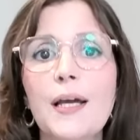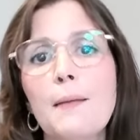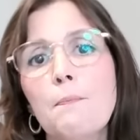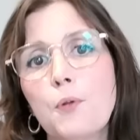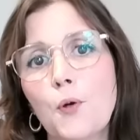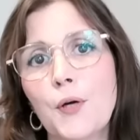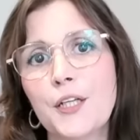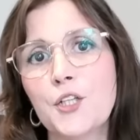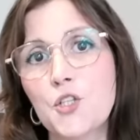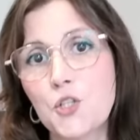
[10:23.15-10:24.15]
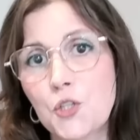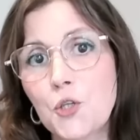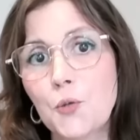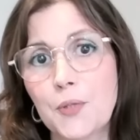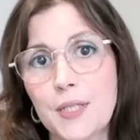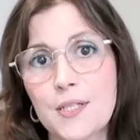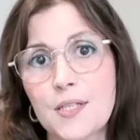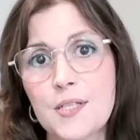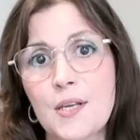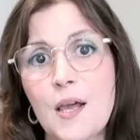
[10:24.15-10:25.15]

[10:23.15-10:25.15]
employers notice